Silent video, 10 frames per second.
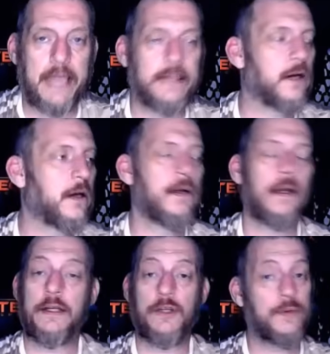And
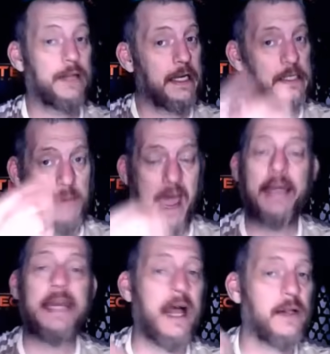you think it's
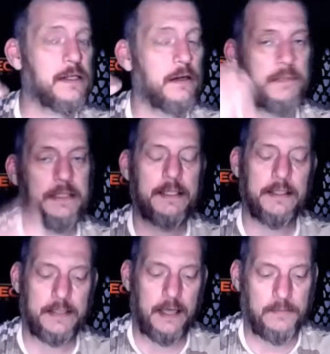bad now, it's going to be
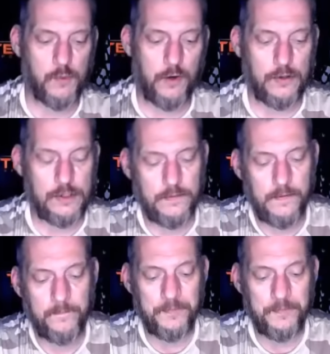10 times worse.